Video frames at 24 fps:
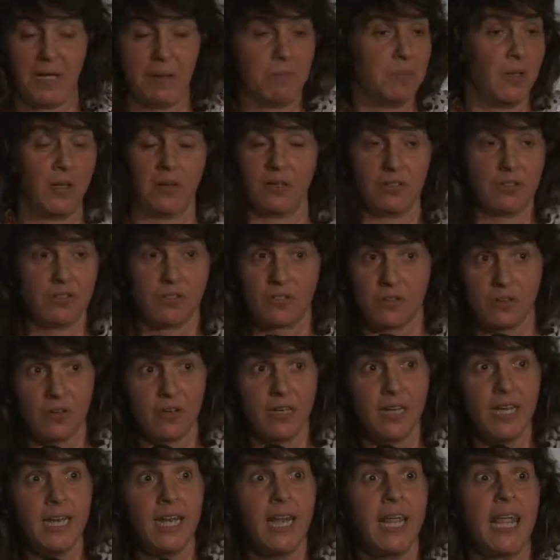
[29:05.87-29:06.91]
I'm not a
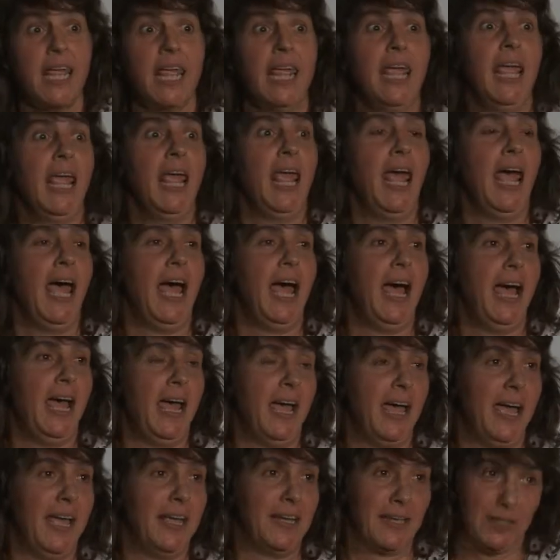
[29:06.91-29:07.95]
historian.
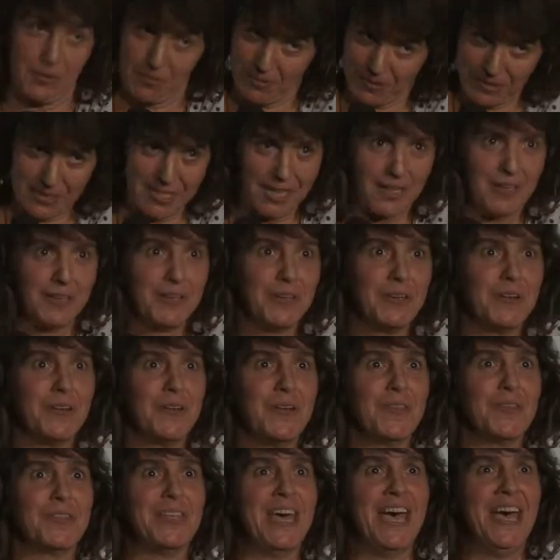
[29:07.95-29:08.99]
I can only tell
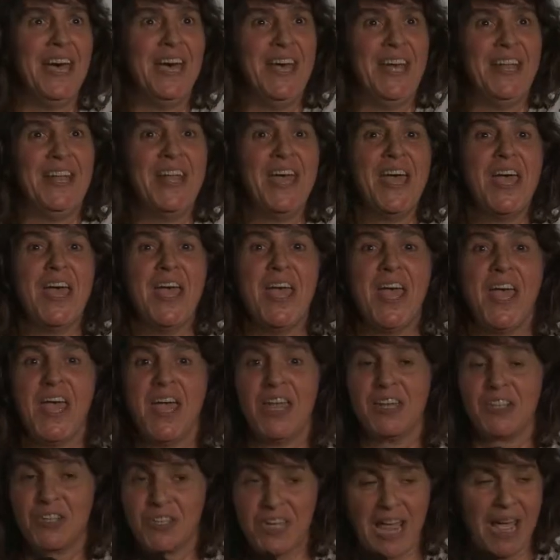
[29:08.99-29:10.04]
you that
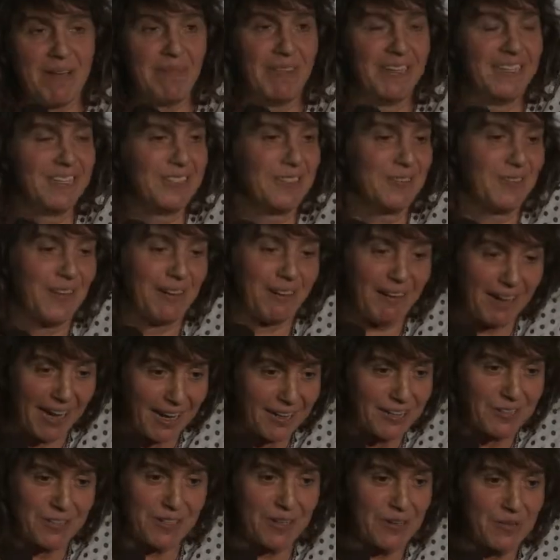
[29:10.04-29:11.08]
shaman is a very
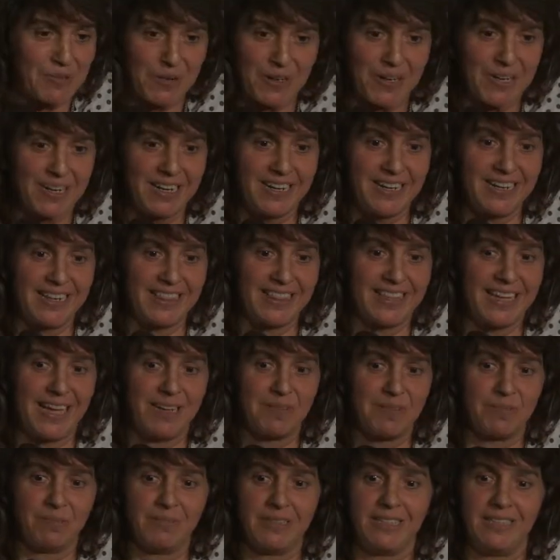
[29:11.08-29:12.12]
ancient word
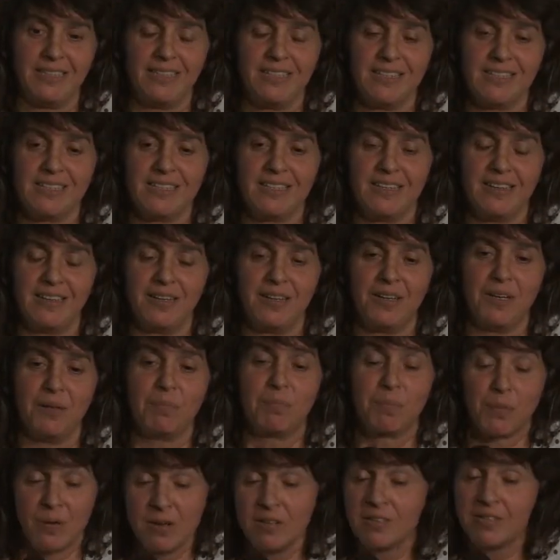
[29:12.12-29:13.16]
that means
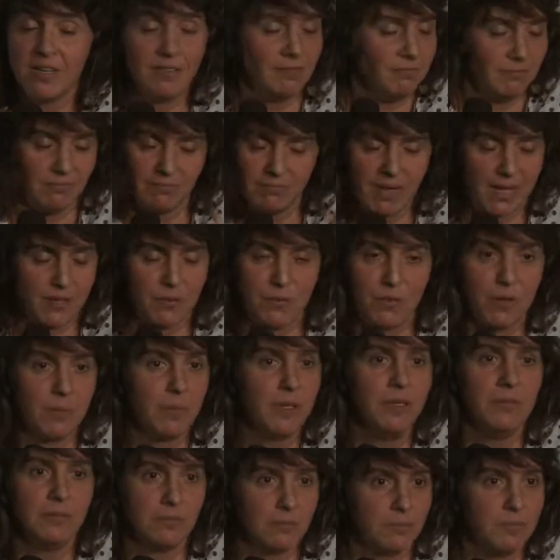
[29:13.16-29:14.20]
person, man or
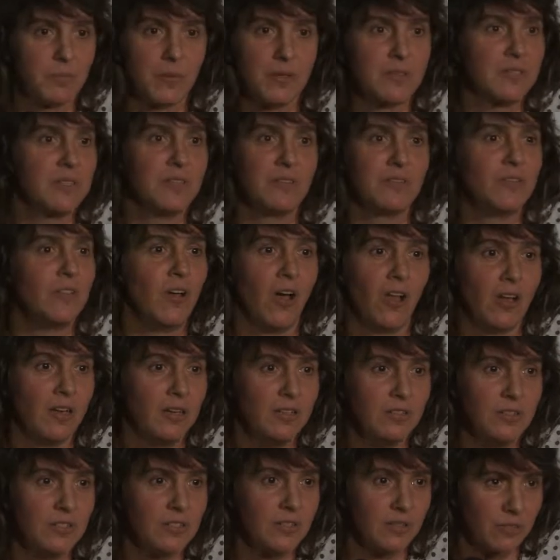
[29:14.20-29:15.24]
woman, person of
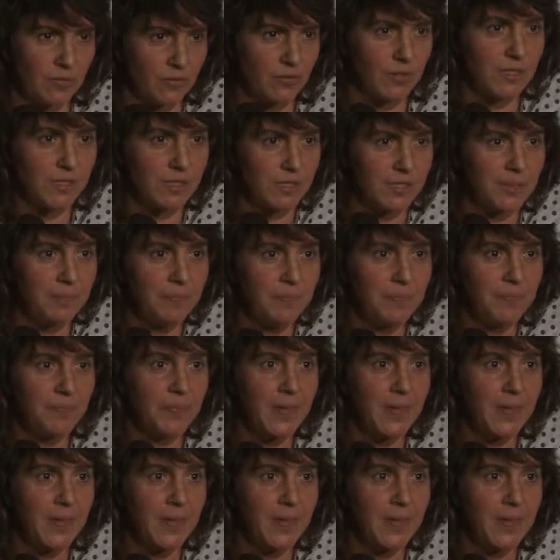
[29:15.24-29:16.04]
knowledge or wisdom.